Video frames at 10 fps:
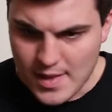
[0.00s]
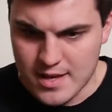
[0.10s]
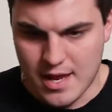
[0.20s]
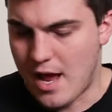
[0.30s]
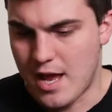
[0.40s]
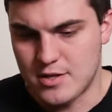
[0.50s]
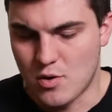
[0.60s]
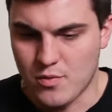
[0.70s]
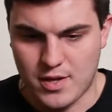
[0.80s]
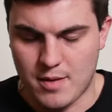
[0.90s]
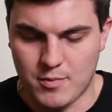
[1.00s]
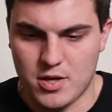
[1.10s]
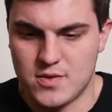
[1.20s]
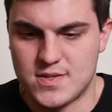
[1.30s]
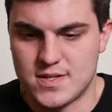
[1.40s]
yeah, I don't think I'm going to
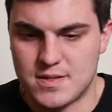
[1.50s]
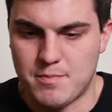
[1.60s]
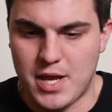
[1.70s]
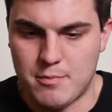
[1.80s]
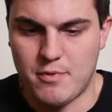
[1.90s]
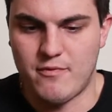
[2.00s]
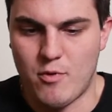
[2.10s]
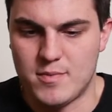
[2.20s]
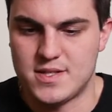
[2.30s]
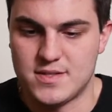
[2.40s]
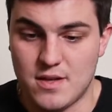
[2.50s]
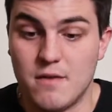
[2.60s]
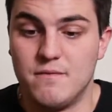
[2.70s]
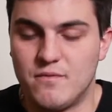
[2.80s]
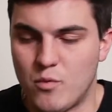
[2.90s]
use this in paid performances,
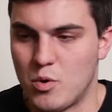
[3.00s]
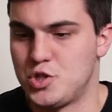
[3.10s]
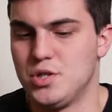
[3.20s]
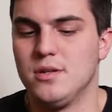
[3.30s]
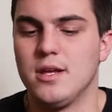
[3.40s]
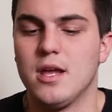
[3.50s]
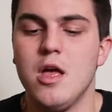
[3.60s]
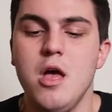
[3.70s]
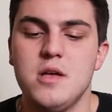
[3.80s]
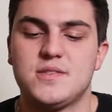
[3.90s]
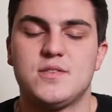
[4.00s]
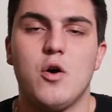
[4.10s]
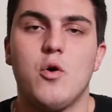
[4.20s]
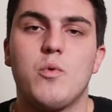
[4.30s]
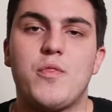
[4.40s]
unfortunately.
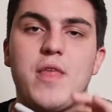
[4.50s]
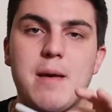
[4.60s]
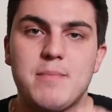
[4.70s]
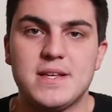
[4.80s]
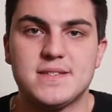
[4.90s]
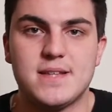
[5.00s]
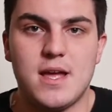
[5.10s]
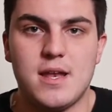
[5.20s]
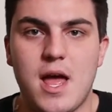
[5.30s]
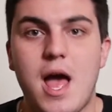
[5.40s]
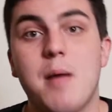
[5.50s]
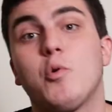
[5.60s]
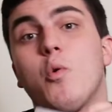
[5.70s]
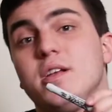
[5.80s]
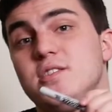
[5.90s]
So with that being said, I'm
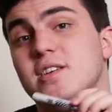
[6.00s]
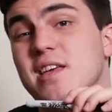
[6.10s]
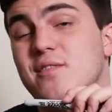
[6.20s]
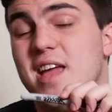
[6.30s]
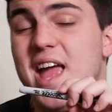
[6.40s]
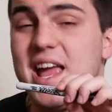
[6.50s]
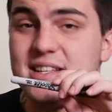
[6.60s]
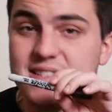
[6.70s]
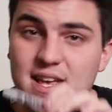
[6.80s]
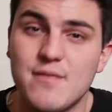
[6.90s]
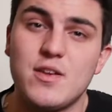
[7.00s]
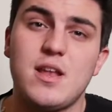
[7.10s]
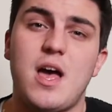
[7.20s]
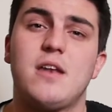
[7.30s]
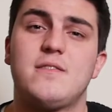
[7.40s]
going to give it a 7
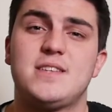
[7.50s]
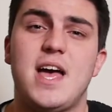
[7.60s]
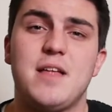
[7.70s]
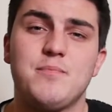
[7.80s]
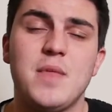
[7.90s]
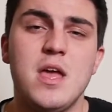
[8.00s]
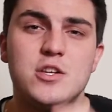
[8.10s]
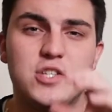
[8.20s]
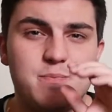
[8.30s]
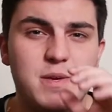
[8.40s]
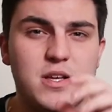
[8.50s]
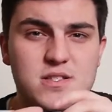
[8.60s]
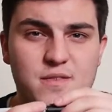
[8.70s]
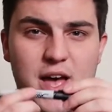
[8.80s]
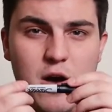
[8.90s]
out of 10 just because
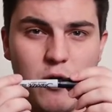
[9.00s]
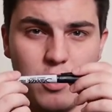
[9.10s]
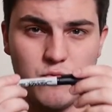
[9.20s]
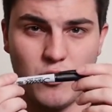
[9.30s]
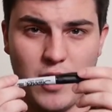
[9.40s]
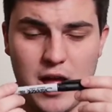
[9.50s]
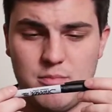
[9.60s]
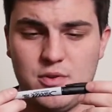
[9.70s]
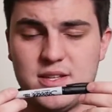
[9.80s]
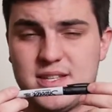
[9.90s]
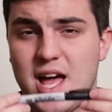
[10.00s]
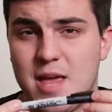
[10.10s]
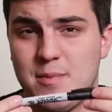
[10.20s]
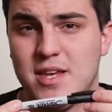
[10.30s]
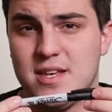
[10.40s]
of how unreliable the
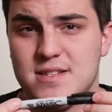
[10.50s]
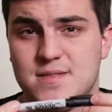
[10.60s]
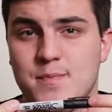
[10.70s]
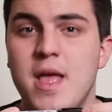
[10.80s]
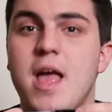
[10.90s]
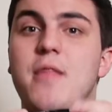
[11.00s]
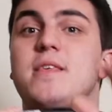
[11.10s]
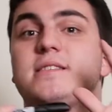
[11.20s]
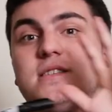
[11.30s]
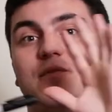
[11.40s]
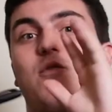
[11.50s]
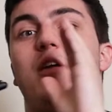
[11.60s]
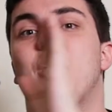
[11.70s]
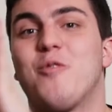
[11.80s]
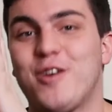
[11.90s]
timing is. And this is for
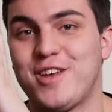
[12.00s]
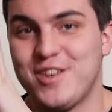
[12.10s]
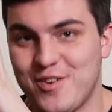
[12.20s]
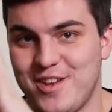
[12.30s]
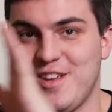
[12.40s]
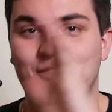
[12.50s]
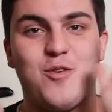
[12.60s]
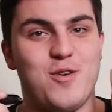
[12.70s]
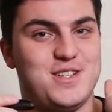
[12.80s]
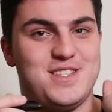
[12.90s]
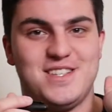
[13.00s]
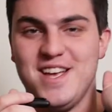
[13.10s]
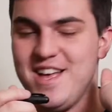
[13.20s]
a working unit. Of course,